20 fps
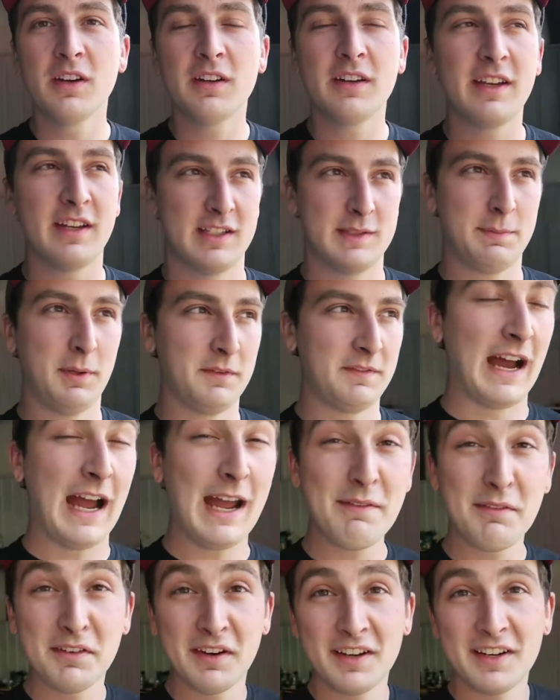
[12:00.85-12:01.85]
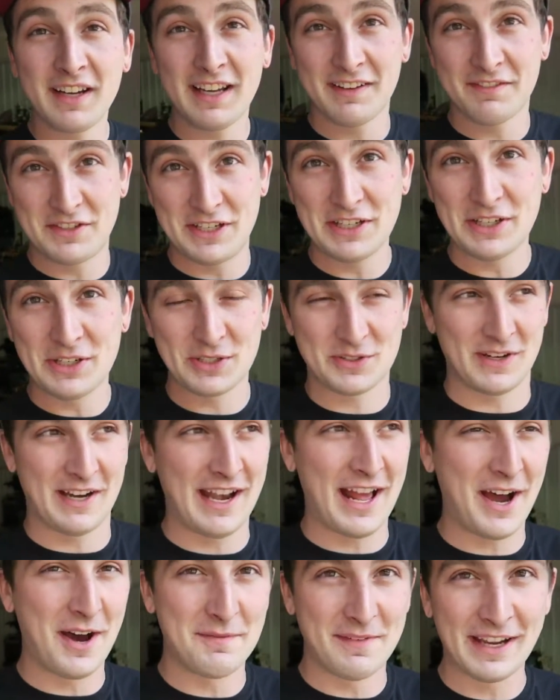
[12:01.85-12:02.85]
literally is perfect. I literally have chills right
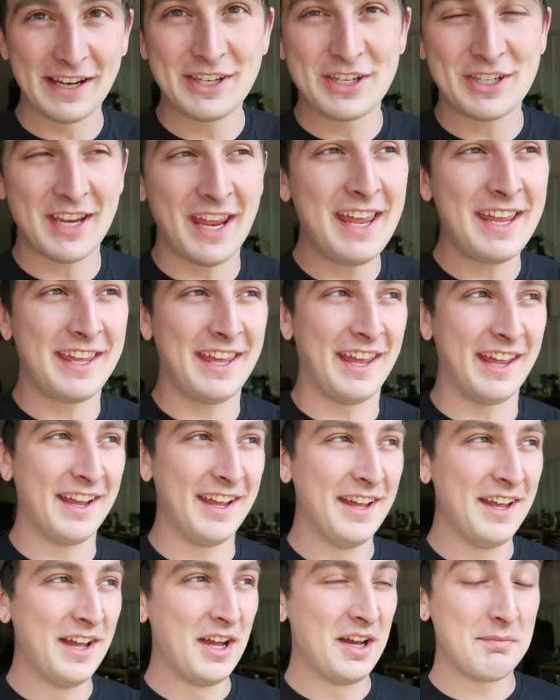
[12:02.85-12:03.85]
now. I'm like shaking.